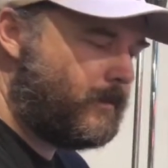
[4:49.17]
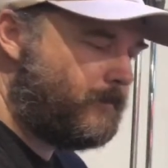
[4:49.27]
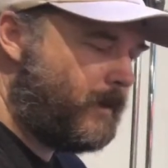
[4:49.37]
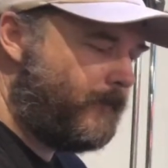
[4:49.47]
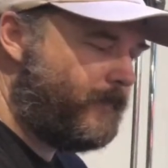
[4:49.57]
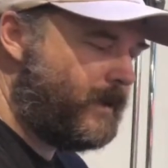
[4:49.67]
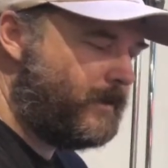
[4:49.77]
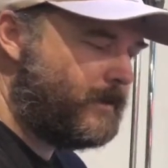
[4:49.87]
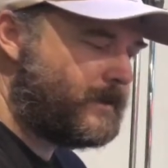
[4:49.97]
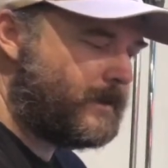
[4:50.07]
my
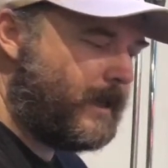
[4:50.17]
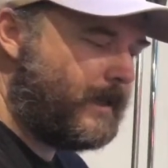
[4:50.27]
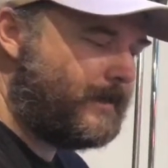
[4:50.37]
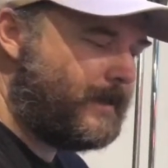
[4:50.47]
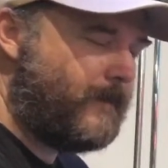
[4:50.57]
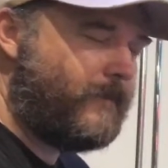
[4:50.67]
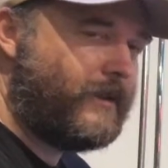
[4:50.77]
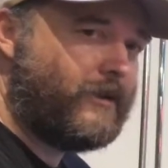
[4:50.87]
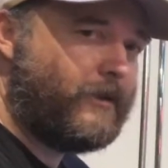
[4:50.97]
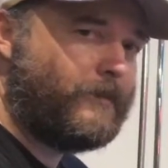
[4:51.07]
fingers and giving
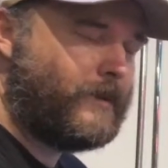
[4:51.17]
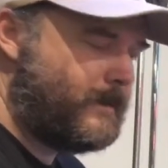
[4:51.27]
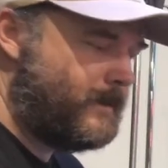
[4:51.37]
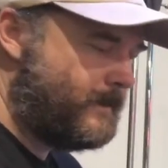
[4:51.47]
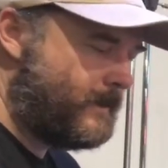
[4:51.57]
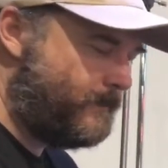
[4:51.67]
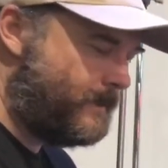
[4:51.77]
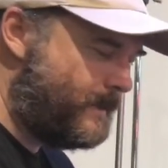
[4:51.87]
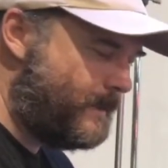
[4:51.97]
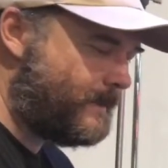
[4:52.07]
them some
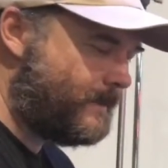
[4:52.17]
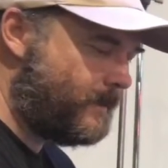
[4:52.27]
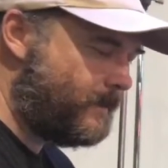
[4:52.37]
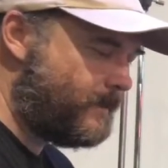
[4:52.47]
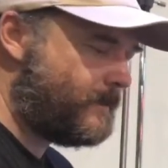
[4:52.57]
distance.